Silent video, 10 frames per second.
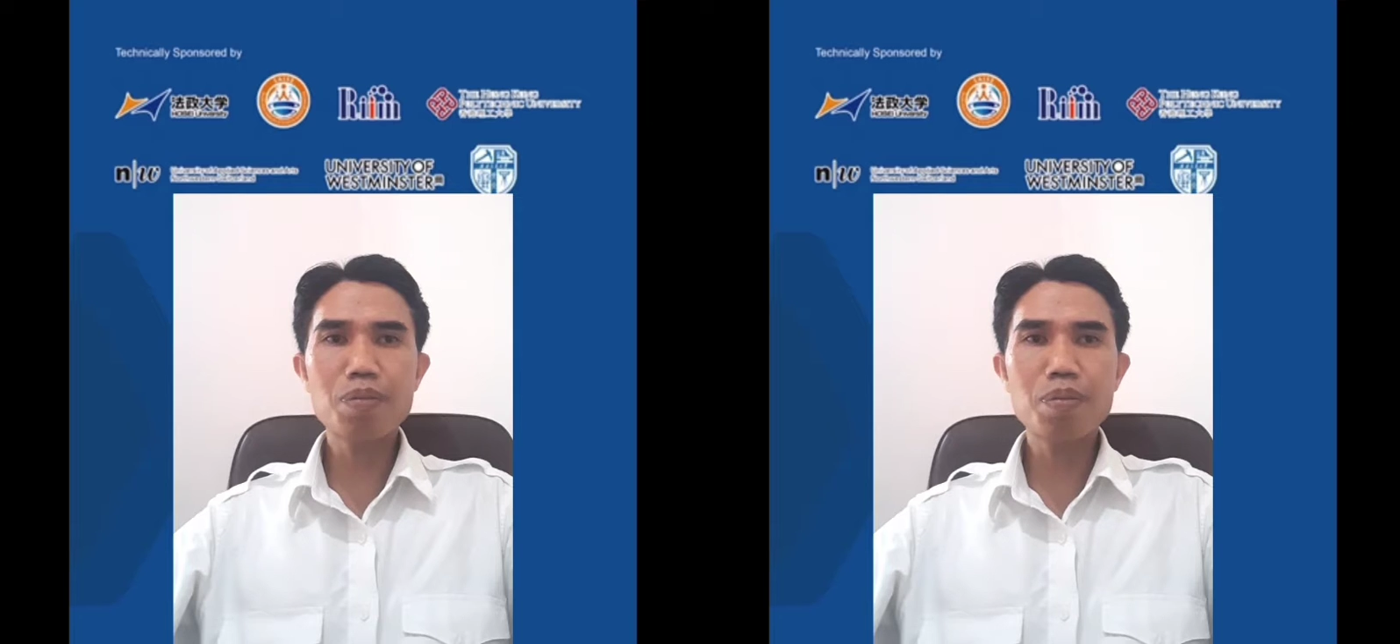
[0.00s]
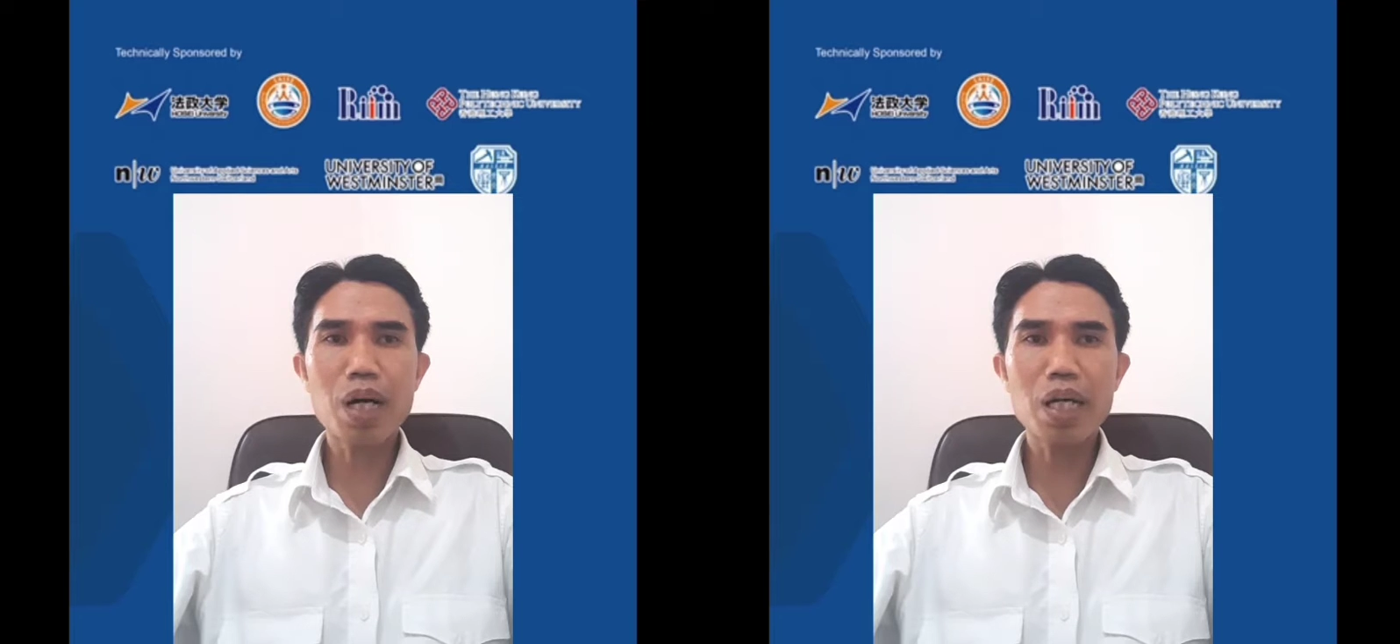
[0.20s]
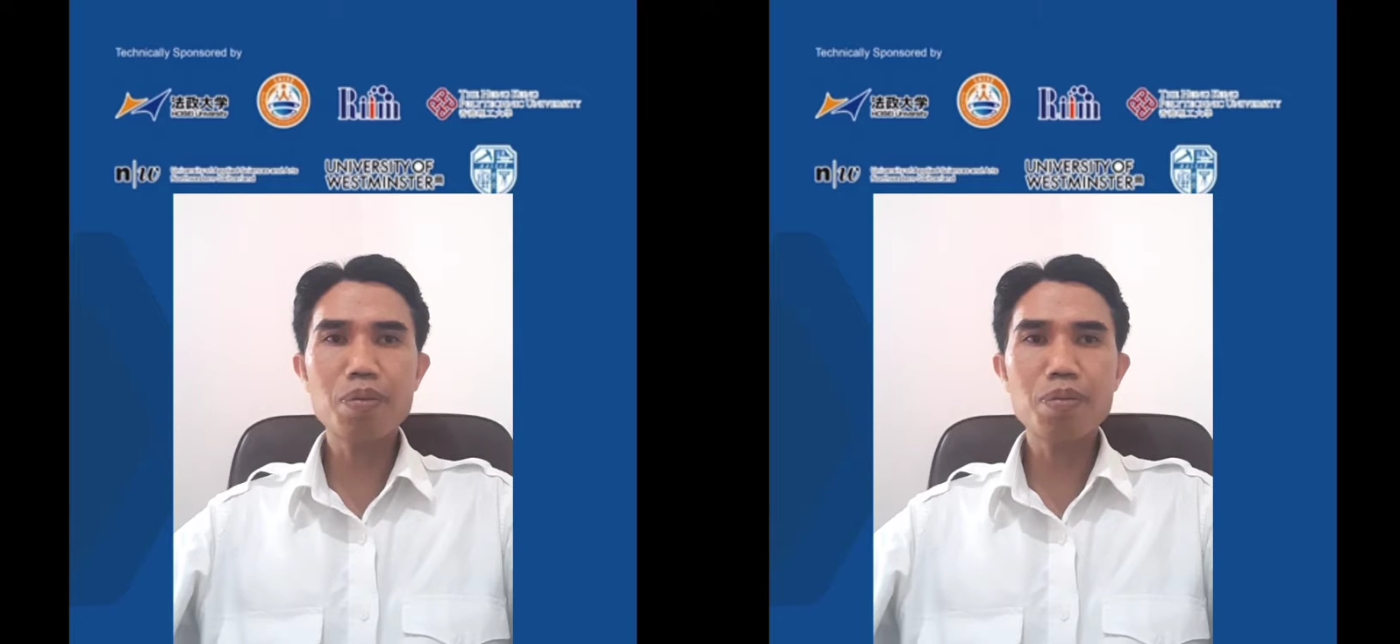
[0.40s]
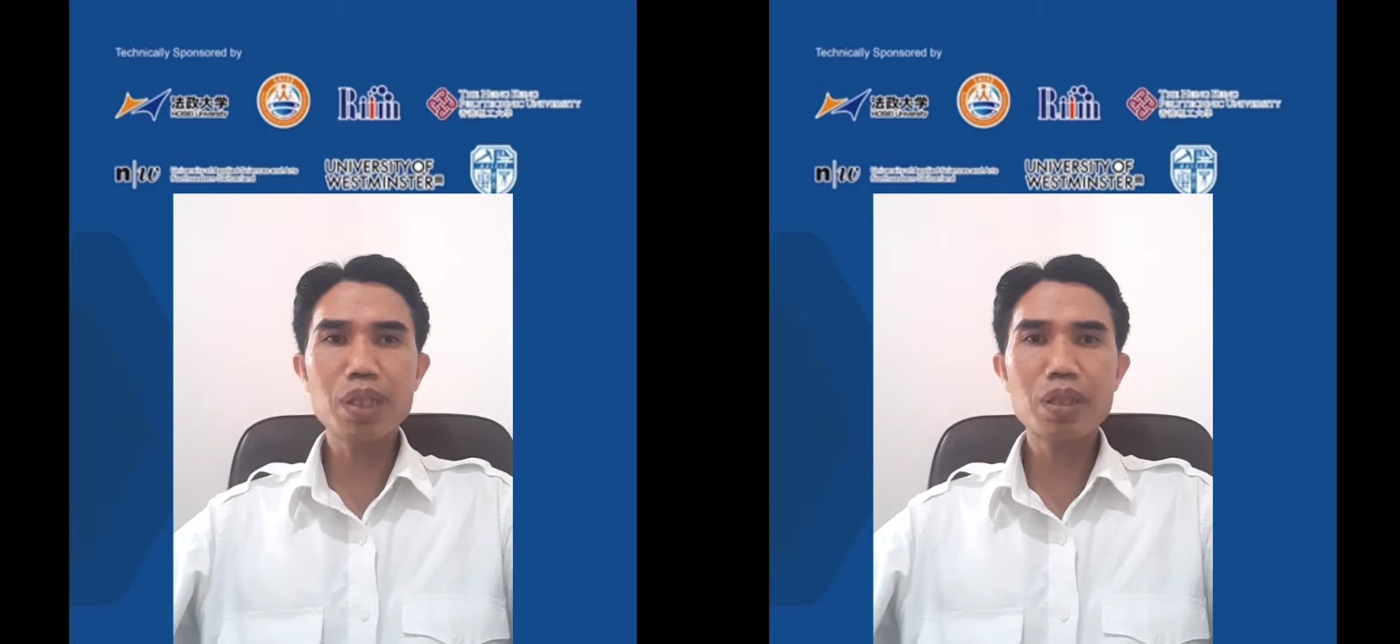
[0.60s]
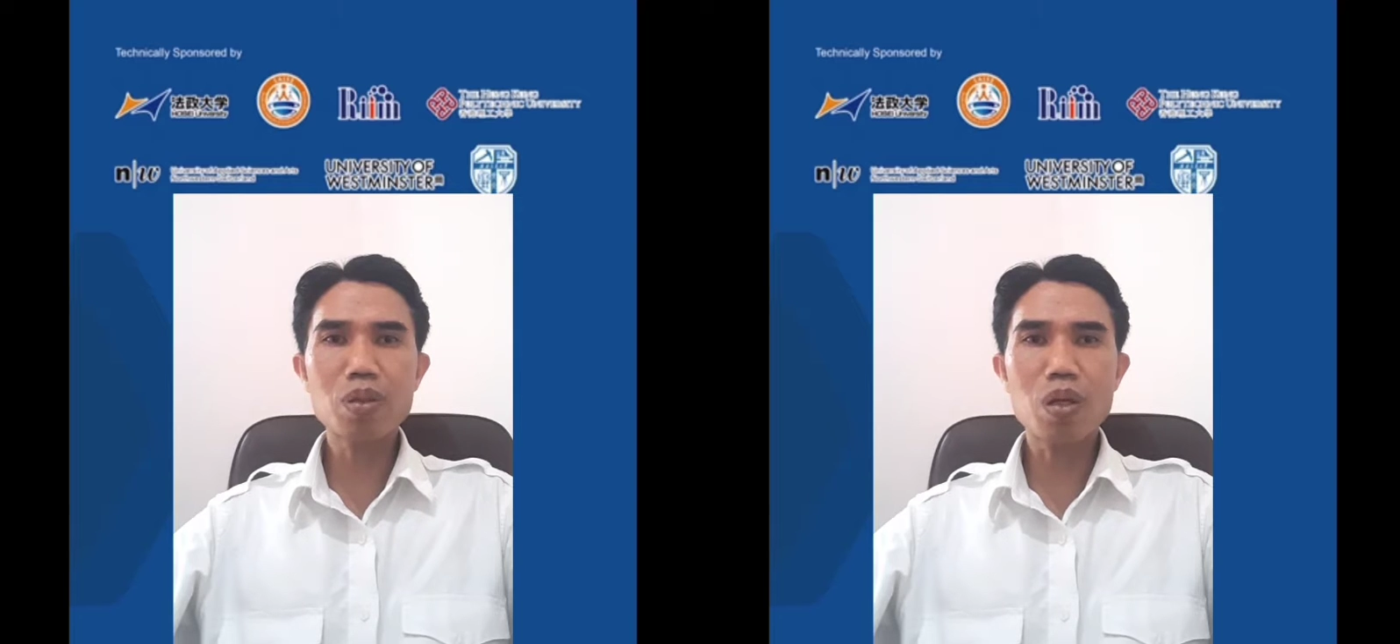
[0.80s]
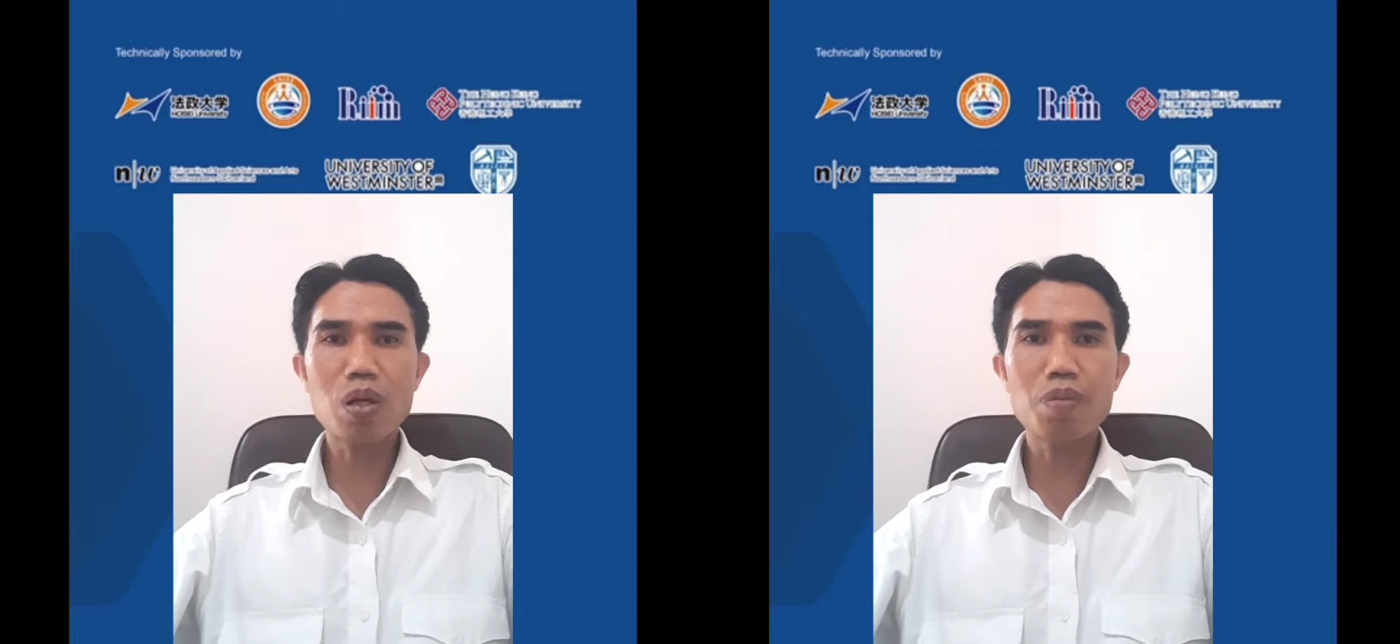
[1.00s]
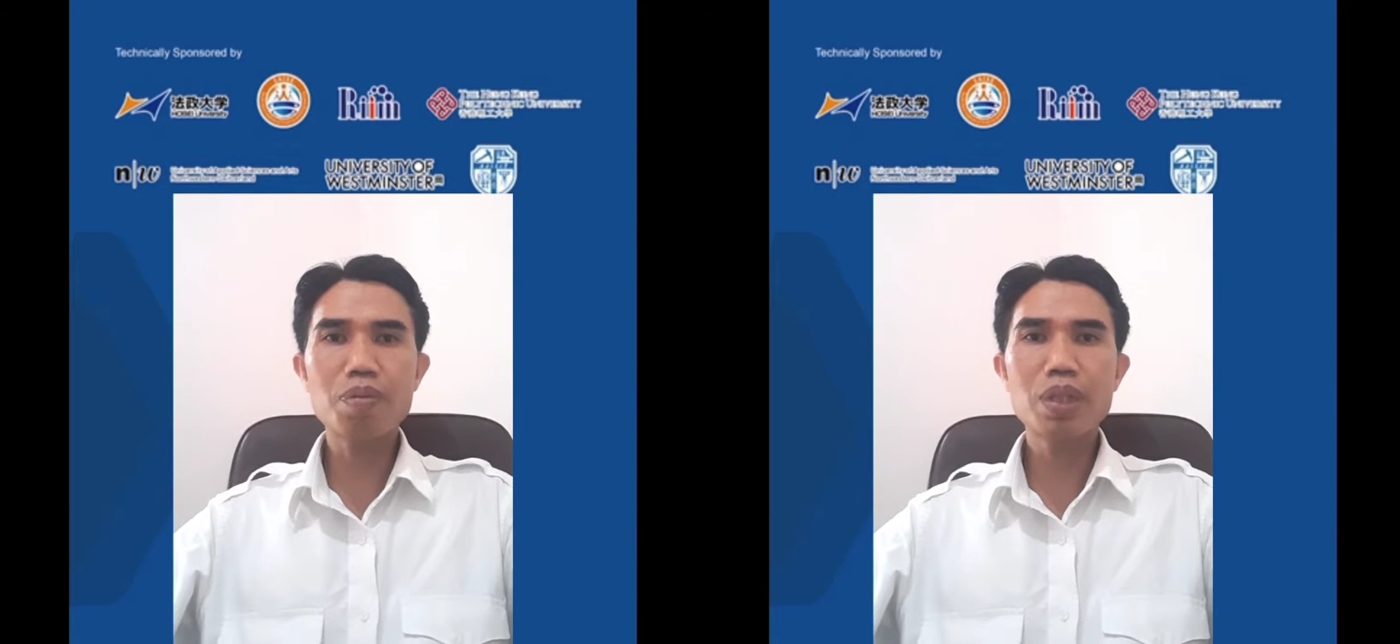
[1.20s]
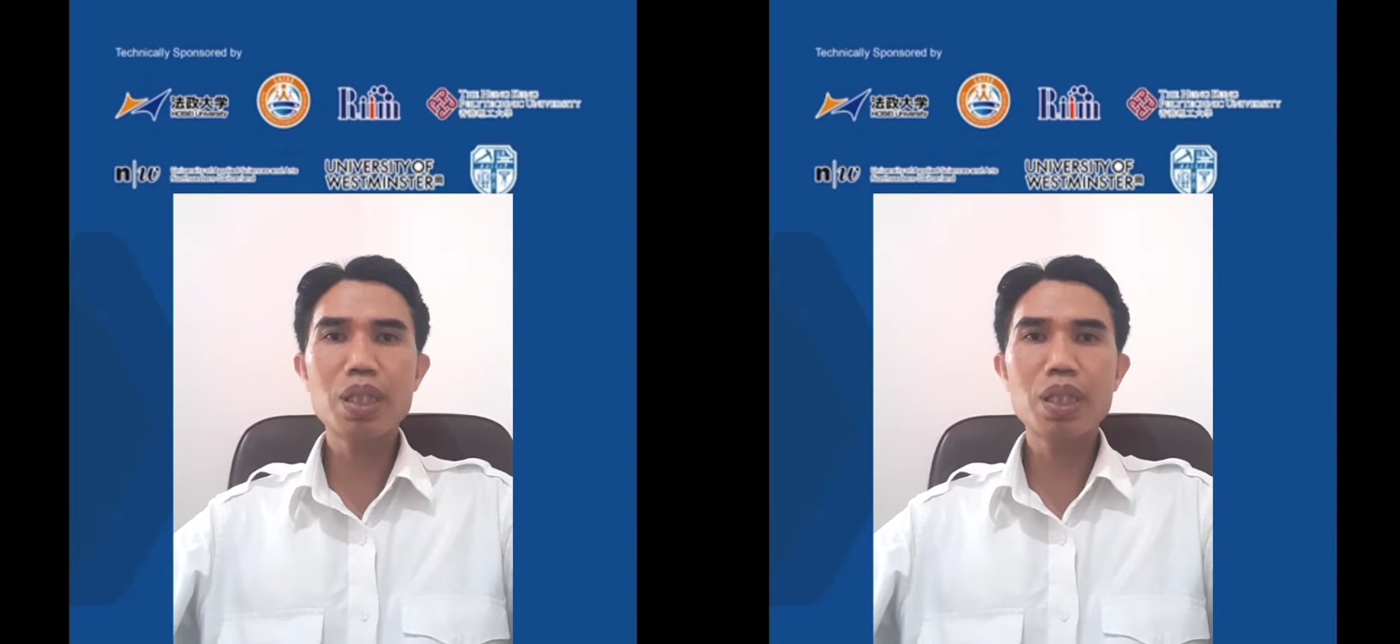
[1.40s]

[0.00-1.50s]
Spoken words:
by means of